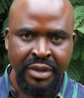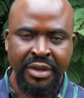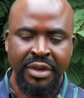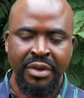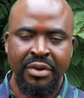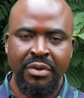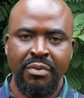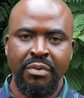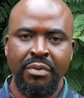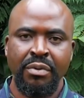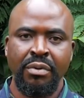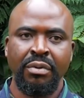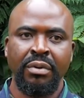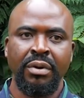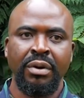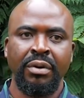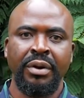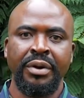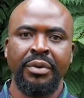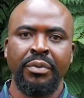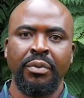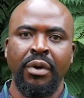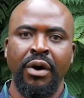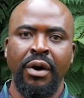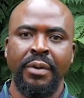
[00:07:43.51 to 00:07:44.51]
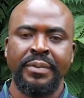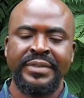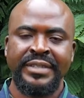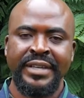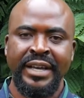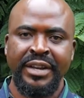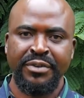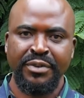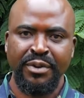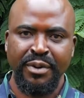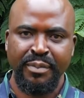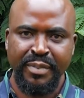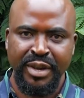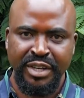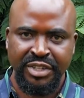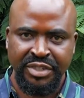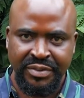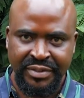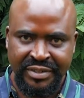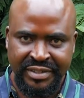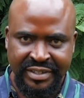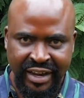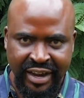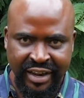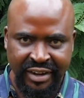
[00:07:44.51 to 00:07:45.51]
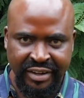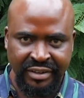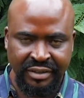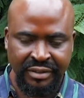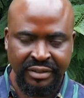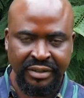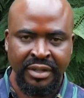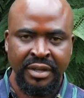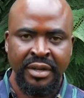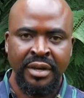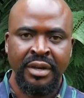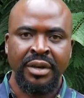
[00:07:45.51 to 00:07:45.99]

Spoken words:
It will upset your menstrual cycle.